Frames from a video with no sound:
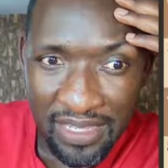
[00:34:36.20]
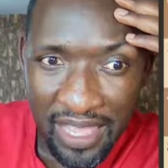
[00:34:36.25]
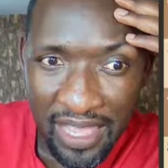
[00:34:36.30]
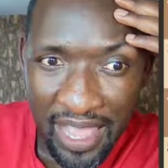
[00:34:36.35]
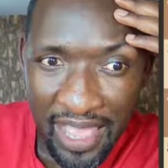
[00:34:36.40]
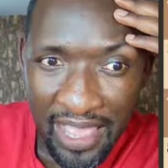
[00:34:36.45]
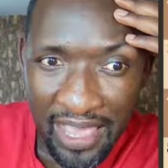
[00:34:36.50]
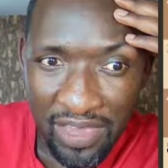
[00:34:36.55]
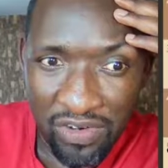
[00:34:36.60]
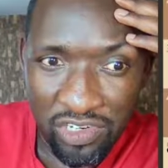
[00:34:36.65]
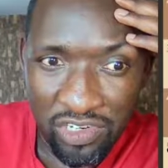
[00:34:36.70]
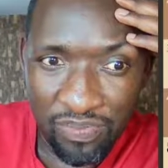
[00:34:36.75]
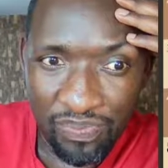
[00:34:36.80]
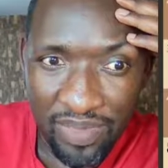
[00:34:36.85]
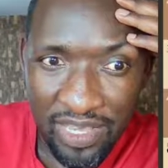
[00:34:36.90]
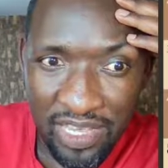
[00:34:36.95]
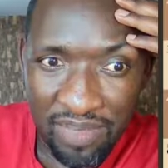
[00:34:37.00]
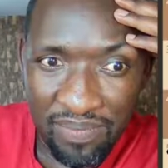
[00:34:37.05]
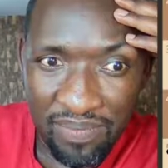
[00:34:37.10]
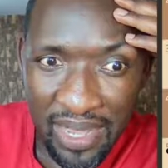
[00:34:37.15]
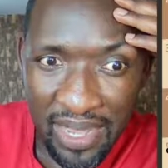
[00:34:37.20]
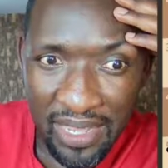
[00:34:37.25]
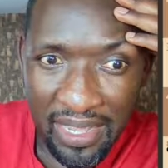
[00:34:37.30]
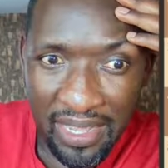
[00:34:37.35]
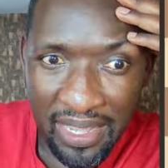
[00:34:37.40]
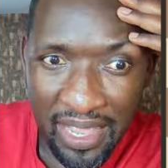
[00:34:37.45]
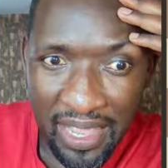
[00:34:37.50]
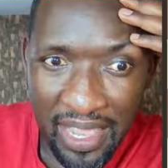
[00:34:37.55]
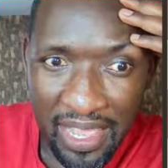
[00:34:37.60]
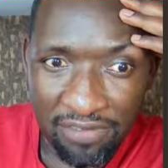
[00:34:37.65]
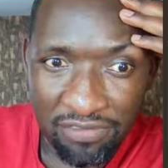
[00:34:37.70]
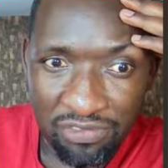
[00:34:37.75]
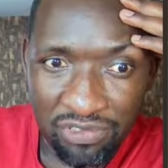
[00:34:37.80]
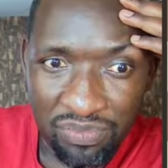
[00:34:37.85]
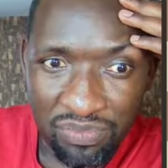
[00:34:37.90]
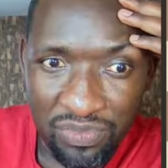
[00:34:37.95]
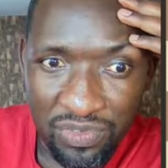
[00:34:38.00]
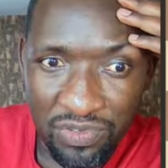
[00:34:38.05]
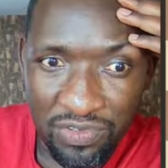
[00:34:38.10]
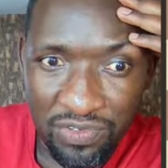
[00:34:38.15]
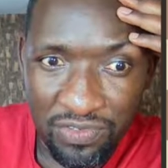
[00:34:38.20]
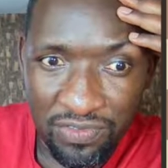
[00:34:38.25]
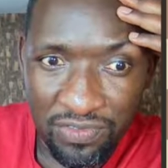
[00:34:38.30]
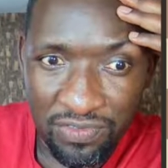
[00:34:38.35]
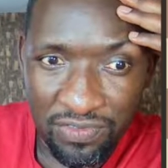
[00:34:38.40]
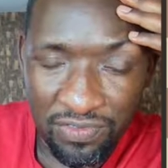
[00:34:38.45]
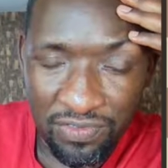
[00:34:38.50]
I cannot pick back, I have to move.